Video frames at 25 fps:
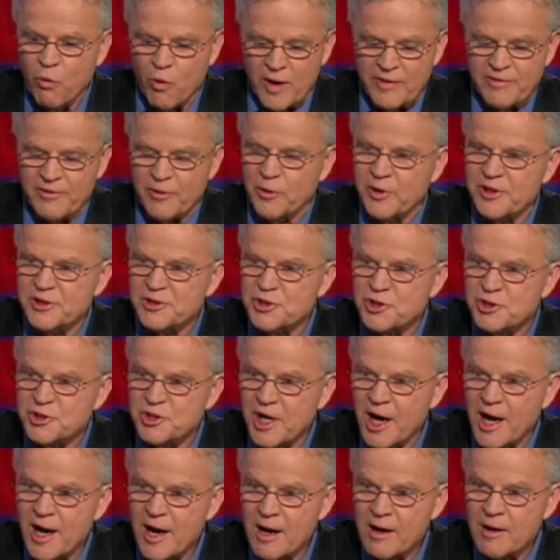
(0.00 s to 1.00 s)
whether it's
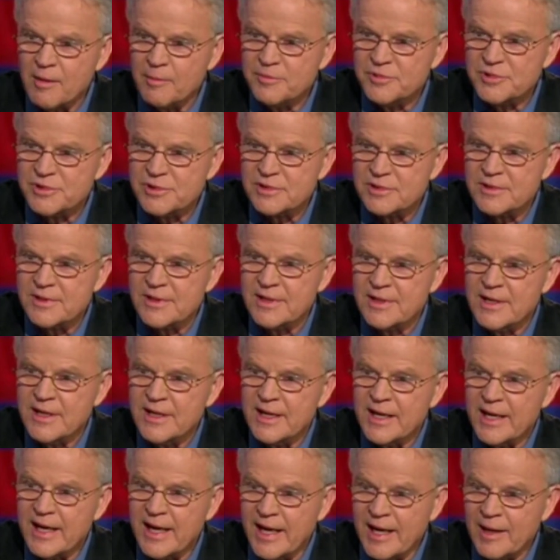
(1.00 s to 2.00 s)
jobs,
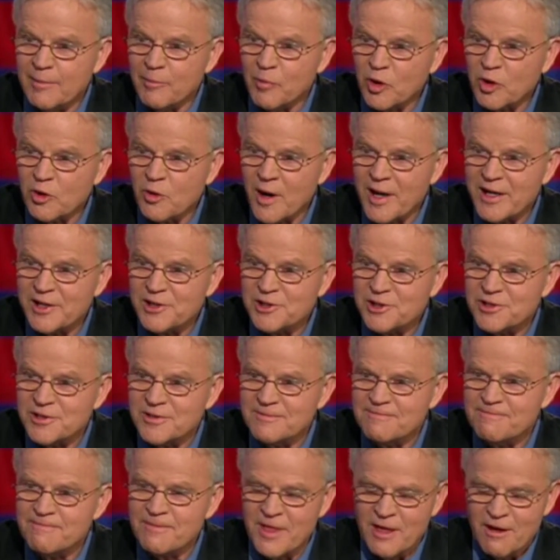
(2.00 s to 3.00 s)

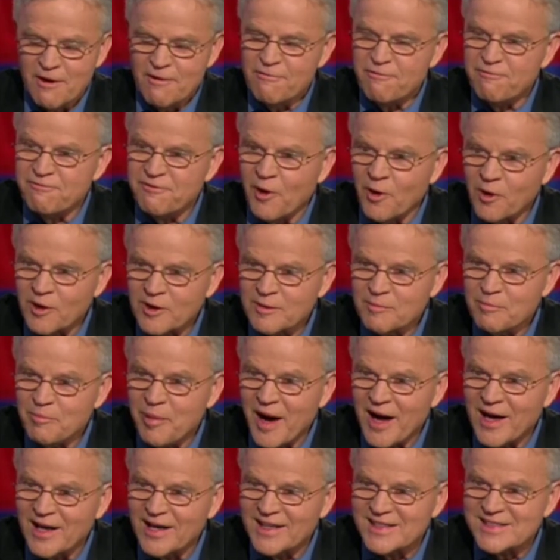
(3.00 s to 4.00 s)
immigration, foreign
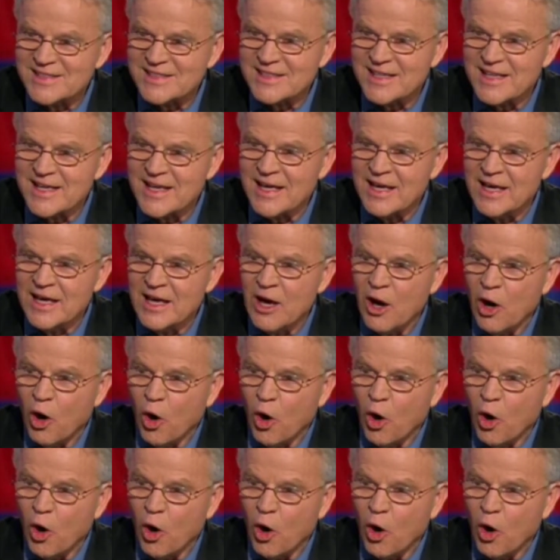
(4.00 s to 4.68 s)
policy,